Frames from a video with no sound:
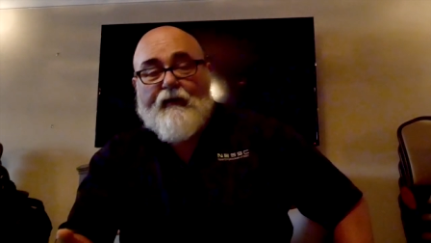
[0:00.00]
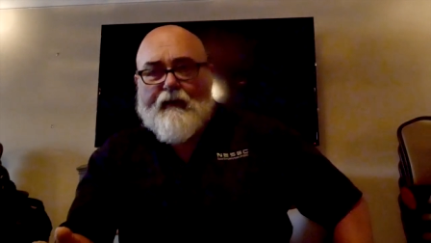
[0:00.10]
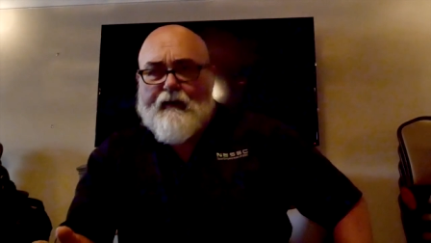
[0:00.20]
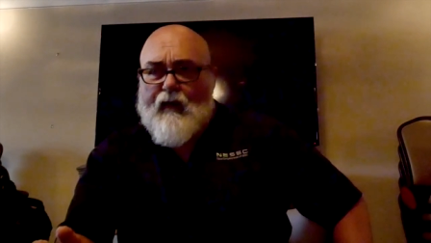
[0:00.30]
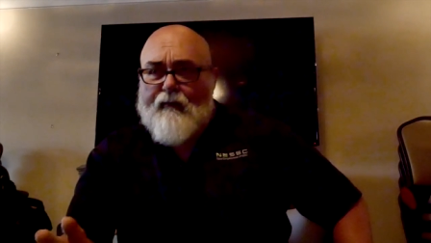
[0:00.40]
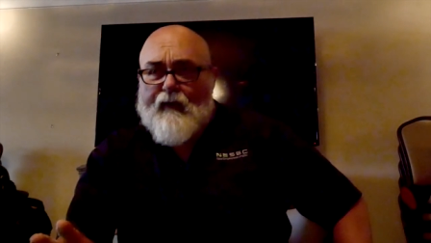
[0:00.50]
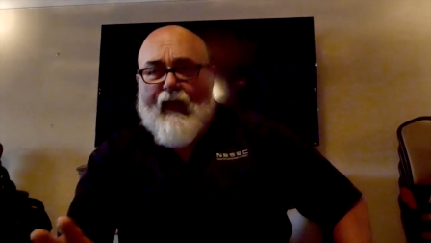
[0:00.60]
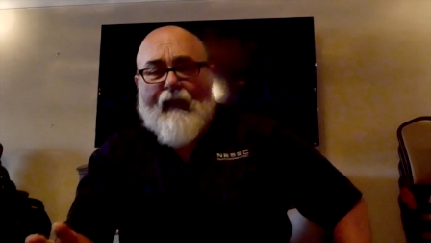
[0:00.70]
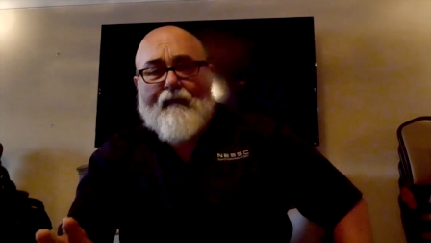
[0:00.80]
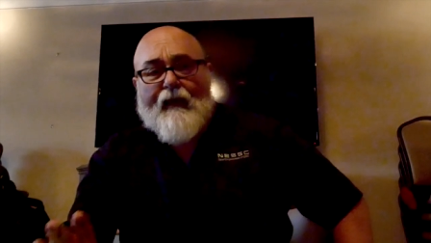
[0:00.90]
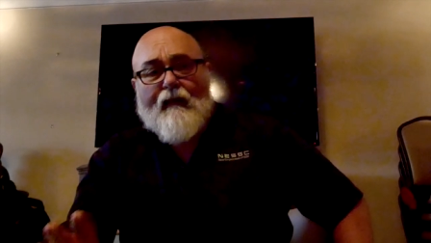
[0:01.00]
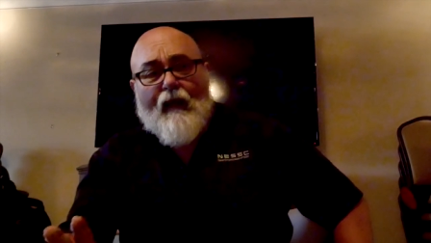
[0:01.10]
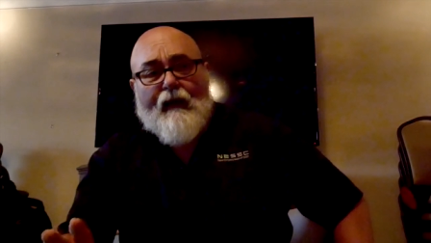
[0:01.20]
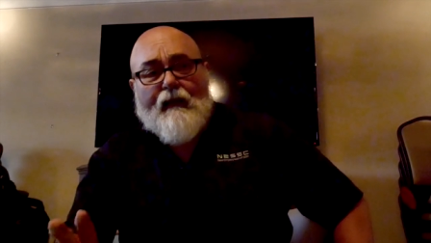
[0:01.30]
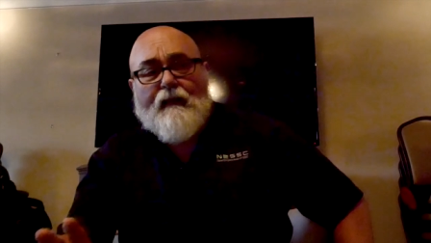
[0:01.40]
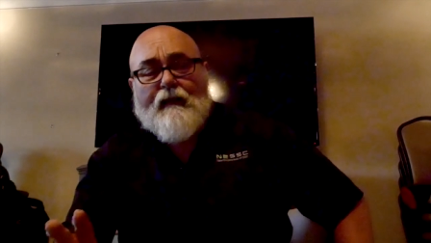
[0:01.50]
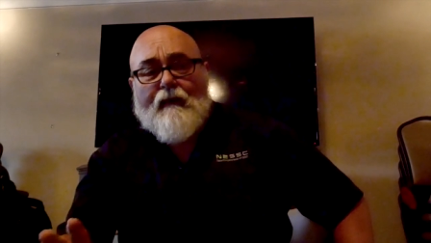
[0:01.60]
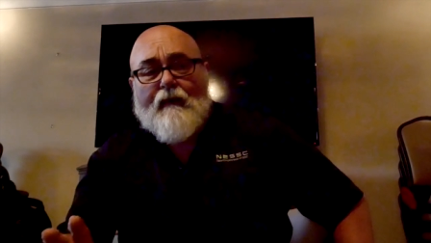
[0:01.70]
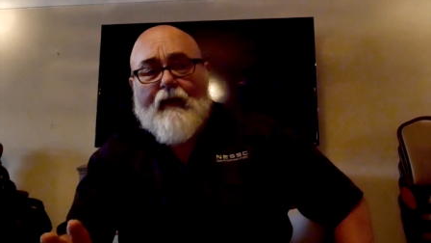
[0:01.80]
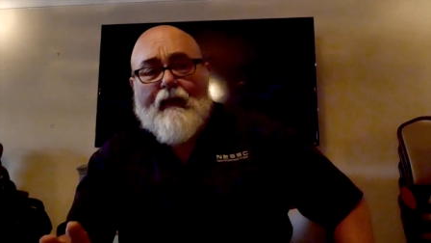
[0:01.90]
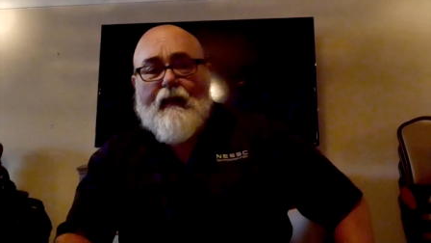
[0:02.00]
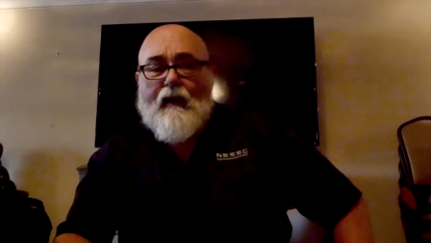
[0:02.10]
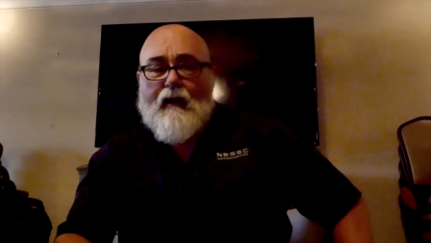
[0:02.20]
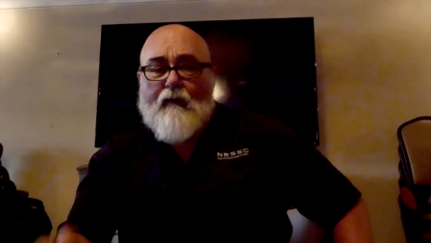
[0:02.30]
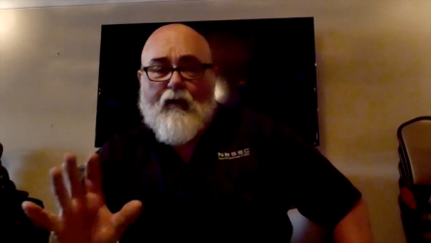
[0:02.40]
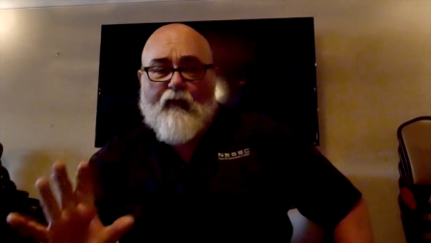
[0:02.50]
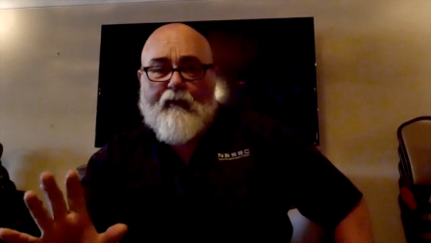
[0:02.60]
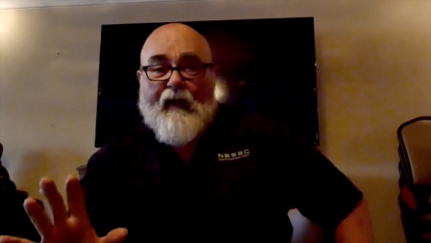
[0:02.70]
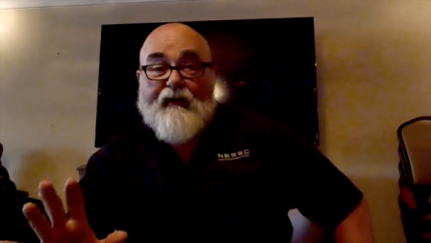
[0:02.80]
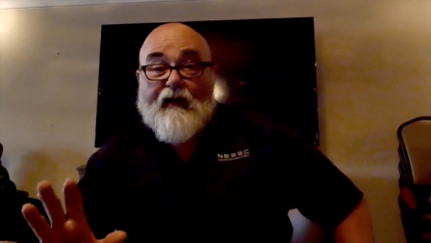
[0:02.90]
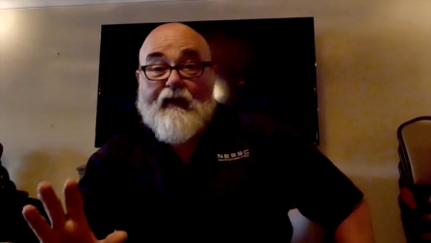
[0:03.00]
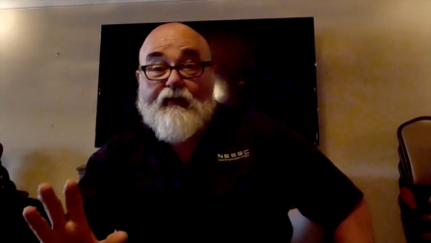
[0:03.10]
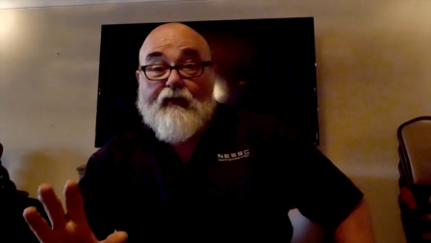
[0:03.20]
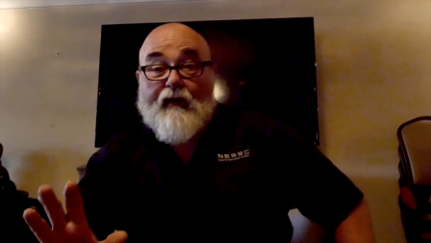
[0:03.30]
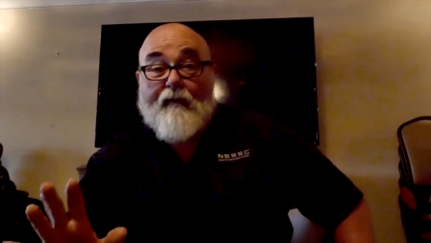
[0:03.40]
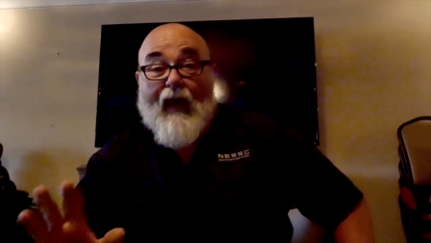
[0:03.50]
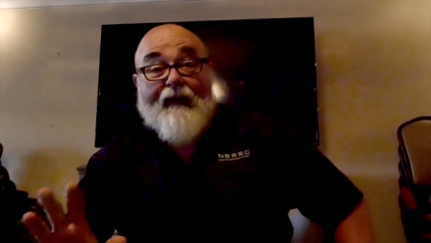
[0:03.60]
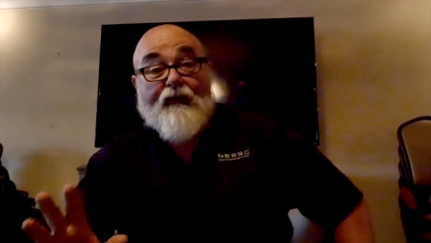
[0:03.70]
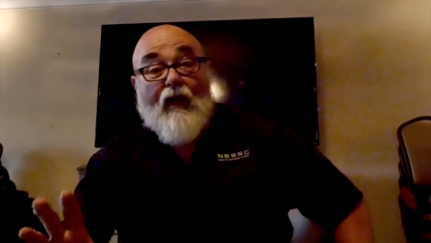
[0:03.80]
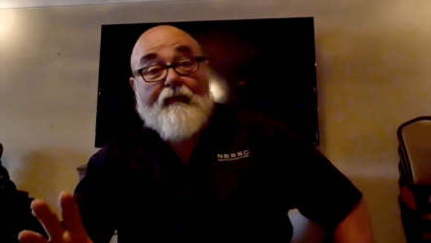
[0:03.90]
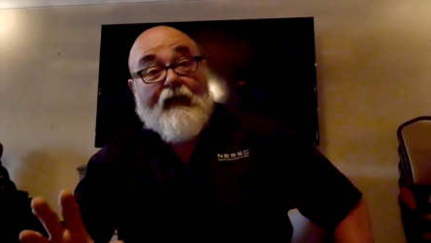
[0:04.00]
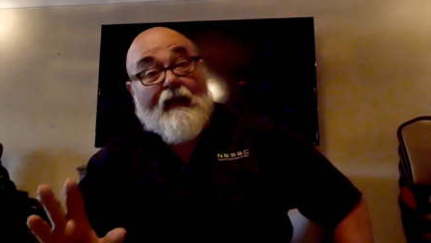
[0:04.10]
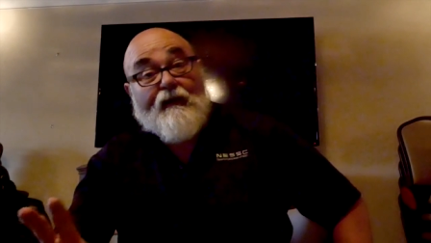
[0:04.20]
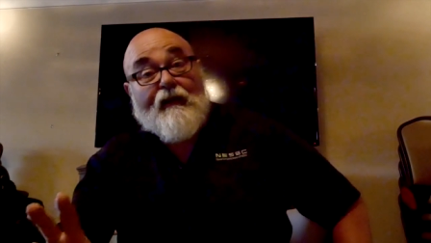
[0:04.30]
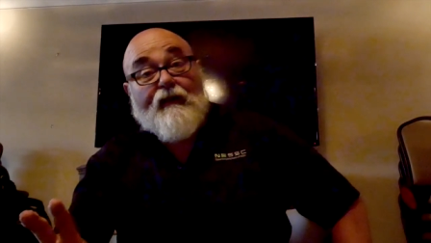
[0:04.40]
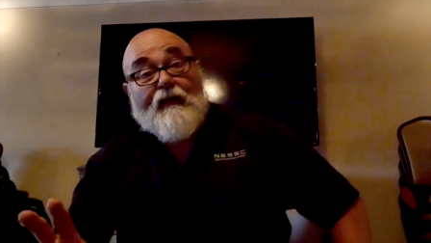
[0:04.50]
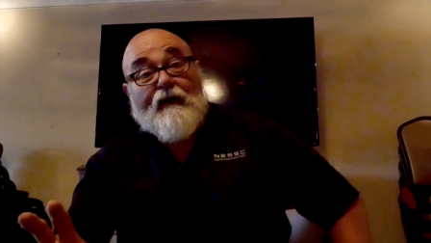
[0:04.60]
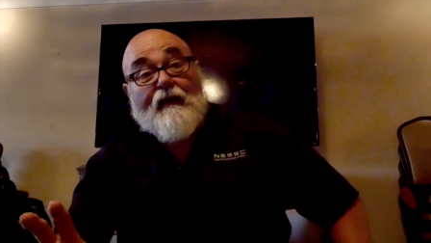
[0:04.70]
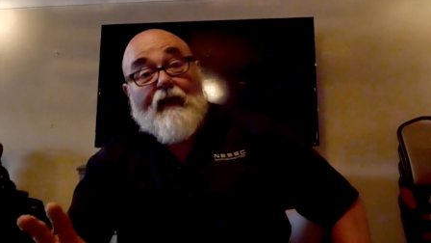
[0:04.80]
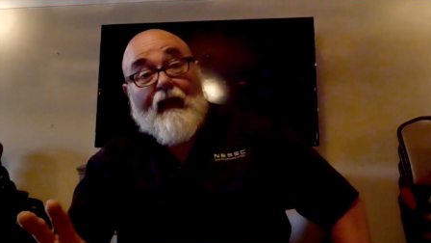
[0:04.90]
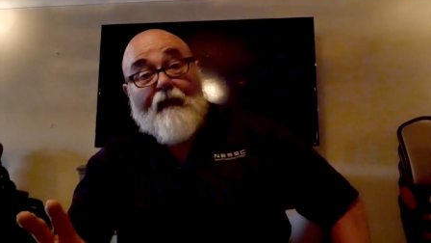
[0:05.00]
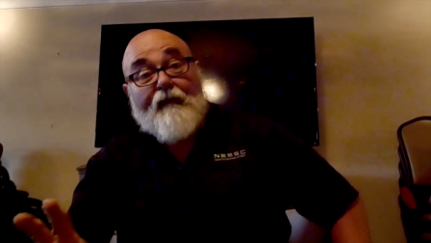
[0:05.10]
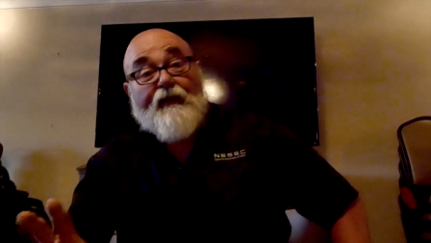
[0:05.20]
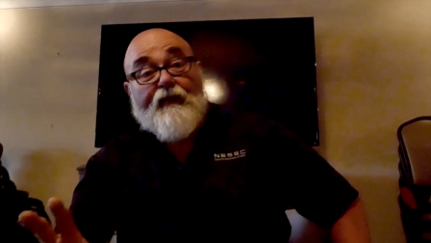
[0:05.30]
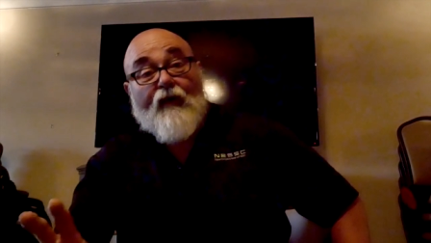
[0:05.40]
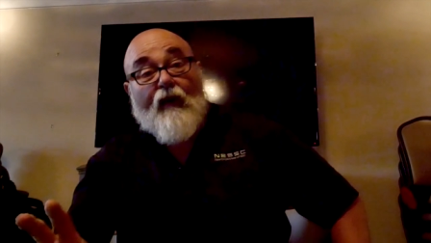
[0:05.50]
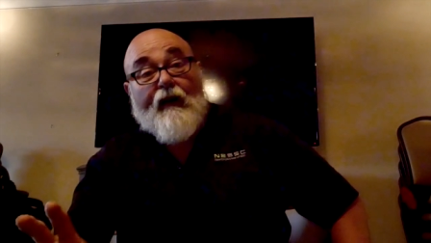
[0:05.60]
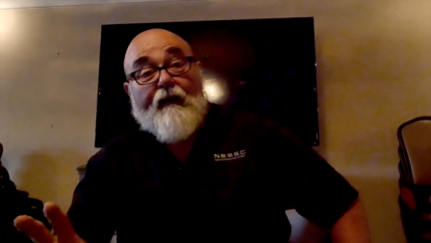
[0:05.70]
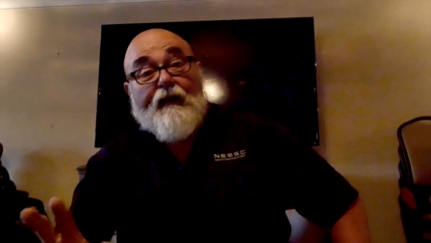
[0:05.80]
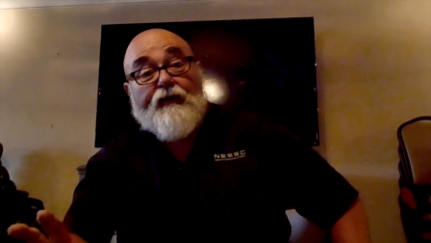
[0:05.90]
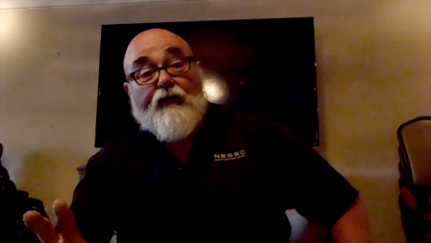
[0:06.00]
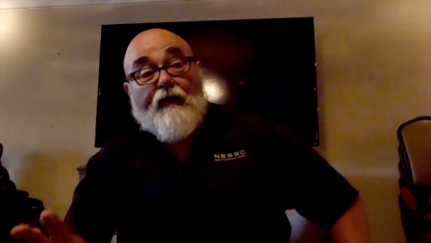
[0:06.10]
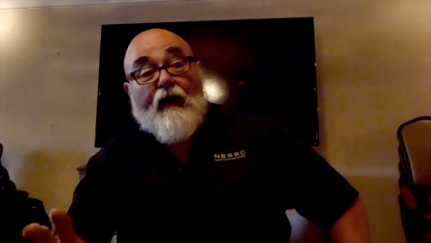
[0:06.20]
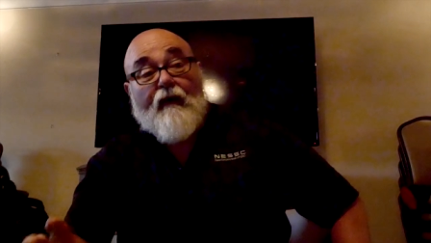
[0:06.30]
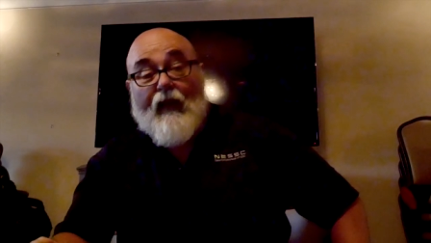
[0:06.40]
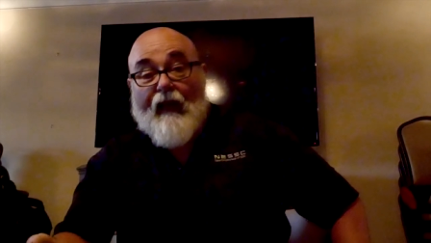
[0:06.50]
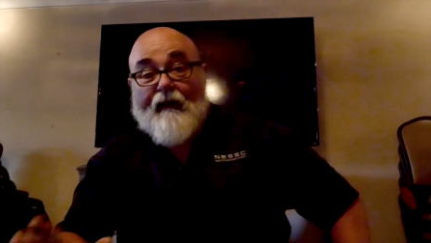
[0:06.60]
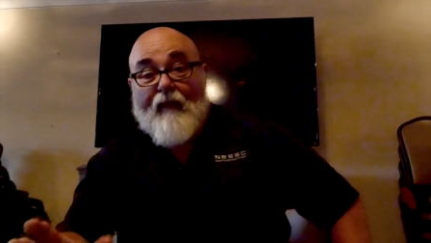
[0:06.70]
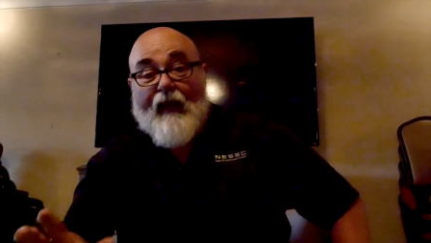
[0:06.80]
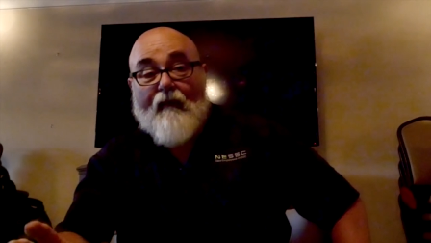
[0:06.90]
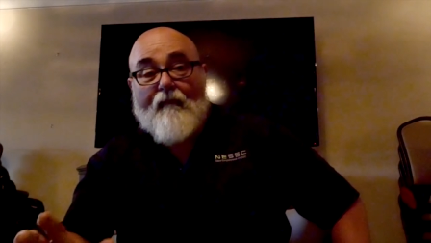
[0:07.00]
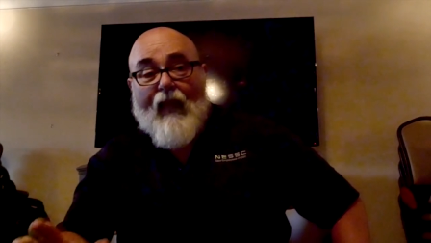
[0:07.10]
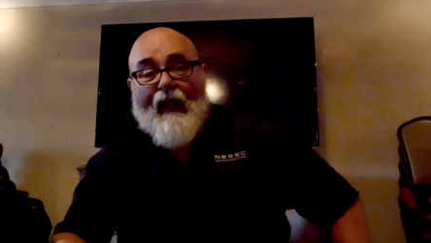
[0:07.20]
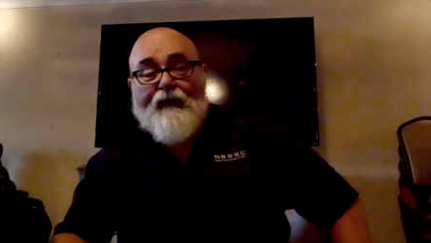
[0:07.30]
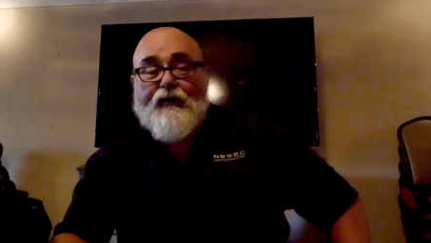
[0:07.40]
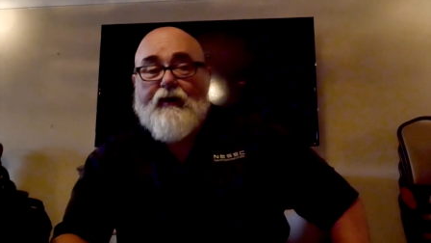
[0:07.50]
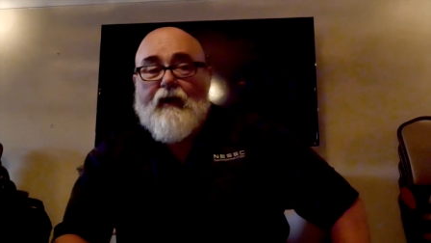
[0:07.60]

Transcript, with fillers: It's not really ambient light, it's still lit, but we basically took a backdrop that existed in a piece of art here in the studio and had the makeup match.